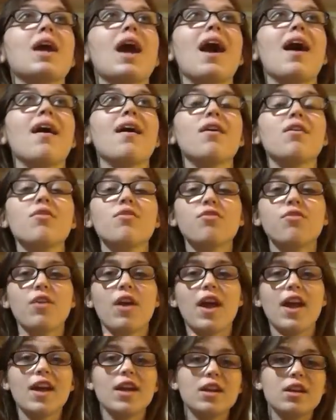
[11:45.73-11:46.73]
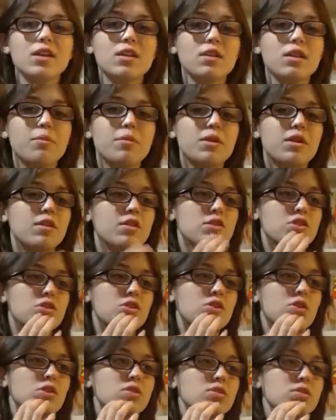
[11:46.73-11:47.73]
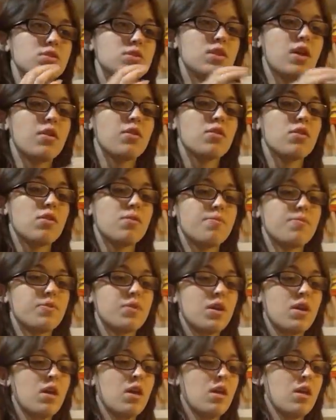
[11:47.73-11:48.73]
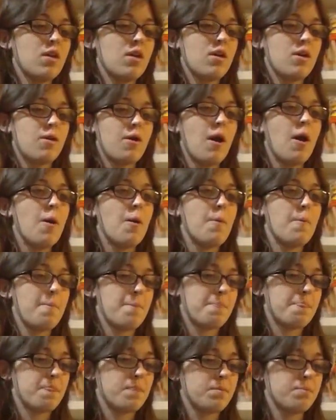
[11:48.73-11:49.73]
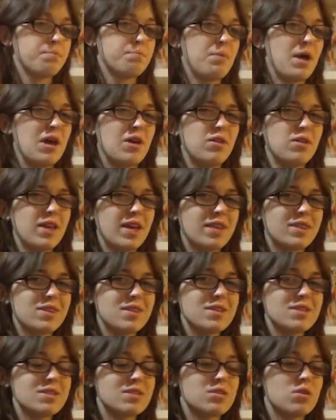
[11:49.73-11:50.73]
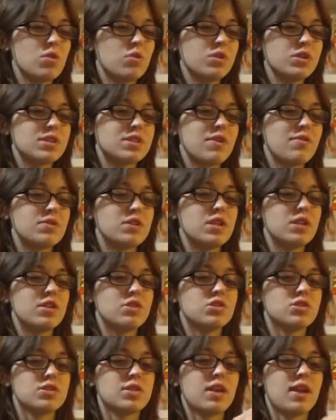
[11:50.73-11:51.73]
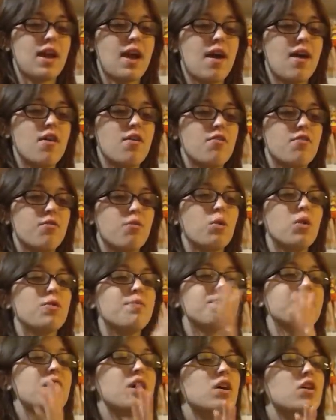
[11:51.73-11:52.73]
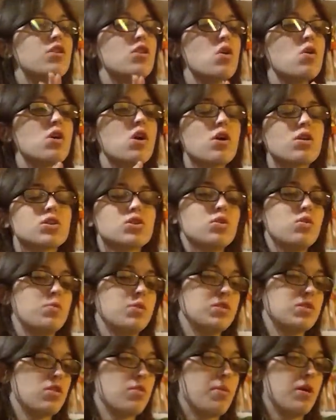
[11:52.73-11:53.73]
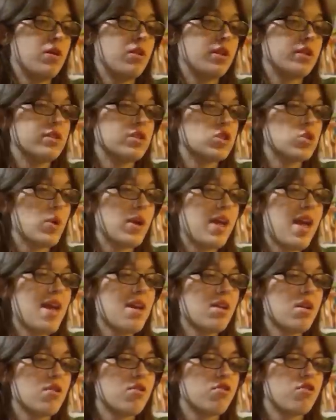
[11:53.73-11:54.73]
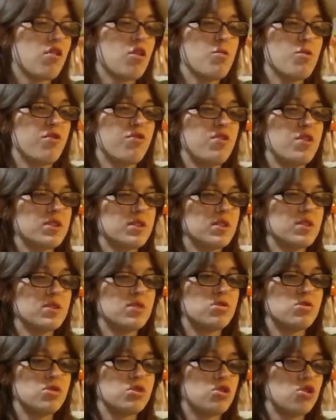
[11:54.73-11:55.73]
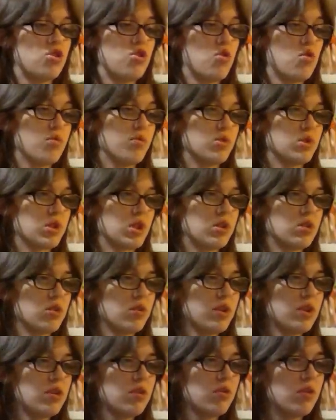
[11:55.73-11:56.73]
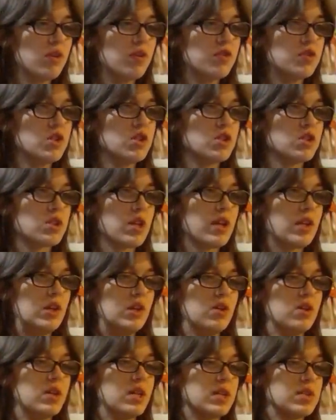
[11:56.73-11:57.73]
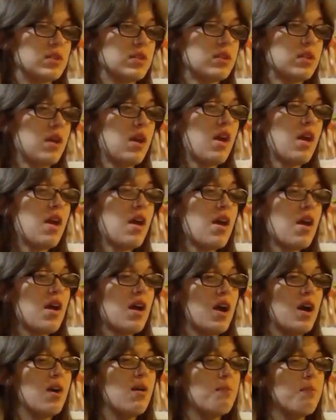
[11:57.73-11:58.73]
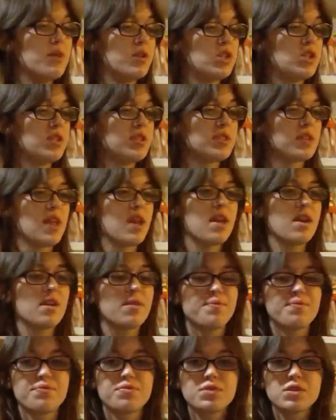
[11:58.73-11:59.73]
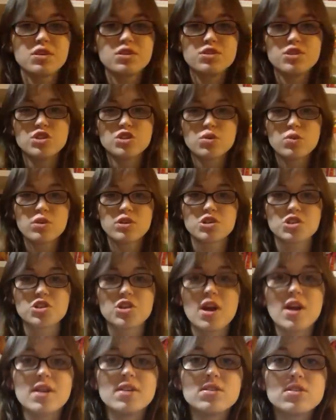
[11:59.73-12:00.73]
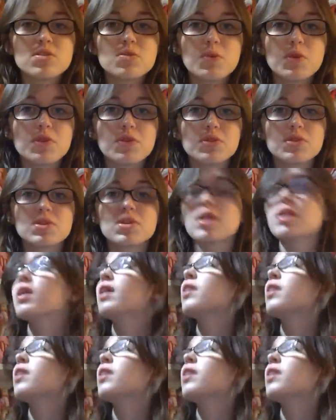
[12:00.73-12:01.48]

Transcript: have any limited edition dolls that are um, pale like this. The only 17 inches that I have, well, no cartoon ones that are pale like this, so I can't confirm if this is just the normal skin tone they do or if she's slightly iridescent. Um, but she's like, she sort of shines with her skin.